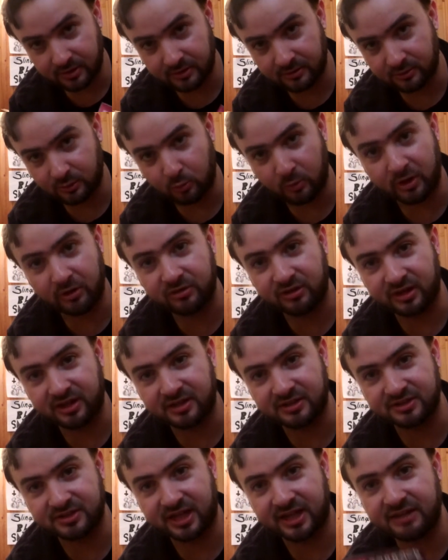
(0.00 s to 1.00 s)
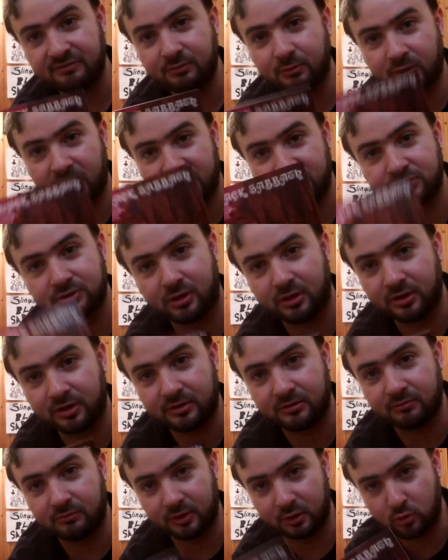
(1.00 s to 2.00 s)
the weird thing is that even when I started
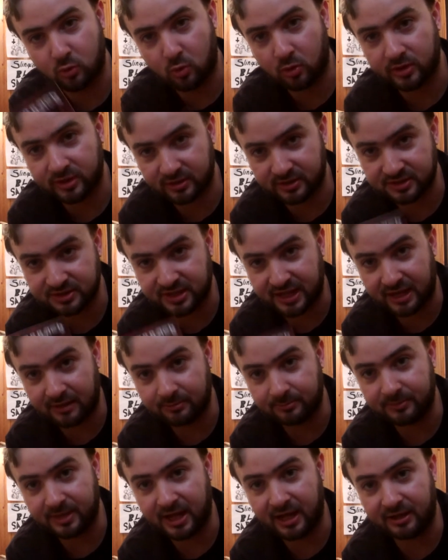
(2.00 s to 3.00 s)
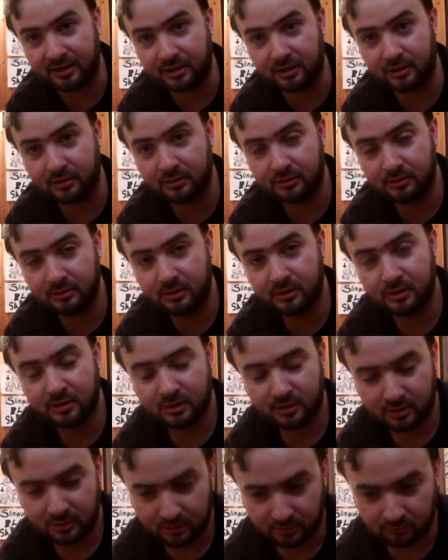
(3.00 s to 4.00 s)
recording this album down here,
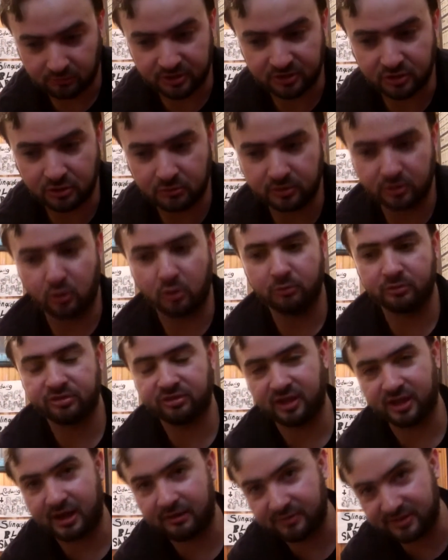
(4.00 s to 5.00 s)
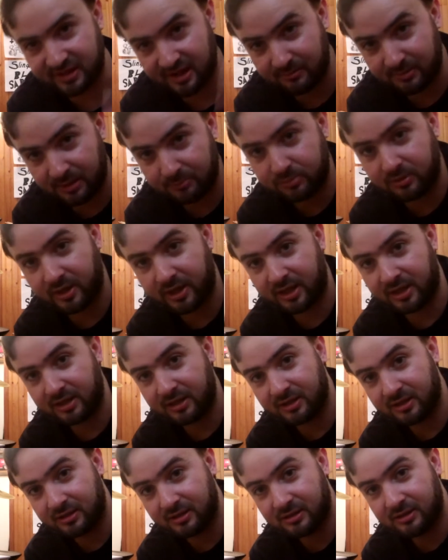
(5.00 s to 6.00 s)
redoing the whole thing, every time I play
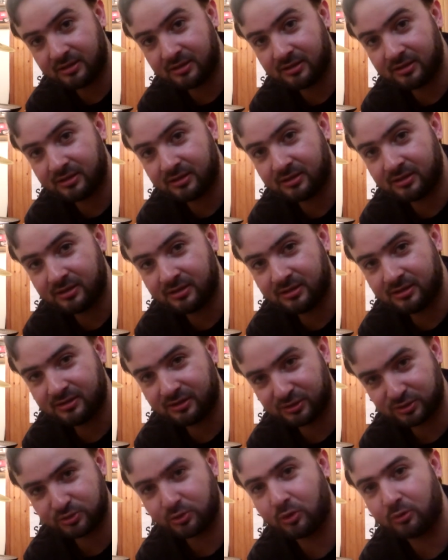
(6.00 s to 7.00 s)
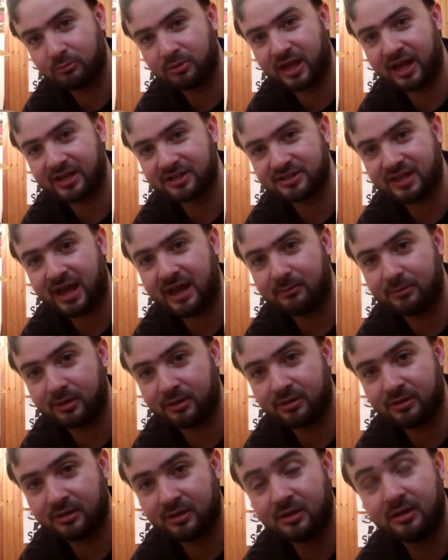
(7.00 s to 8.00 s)
the song Black
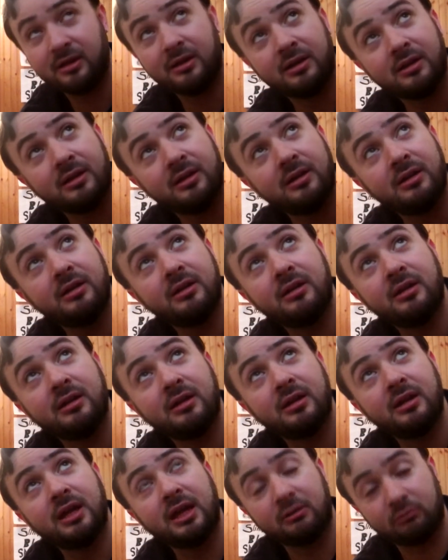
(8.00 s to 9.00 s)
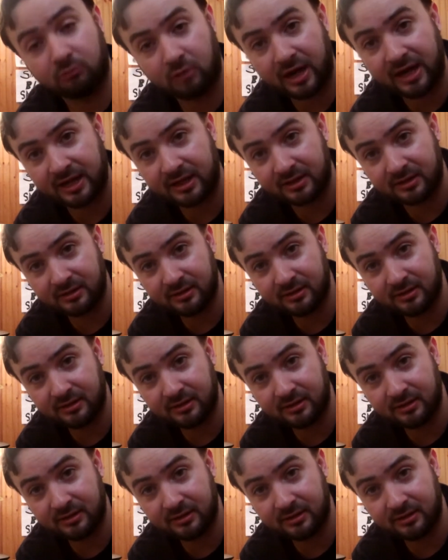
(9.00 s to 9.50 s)
Sabbath, it rained.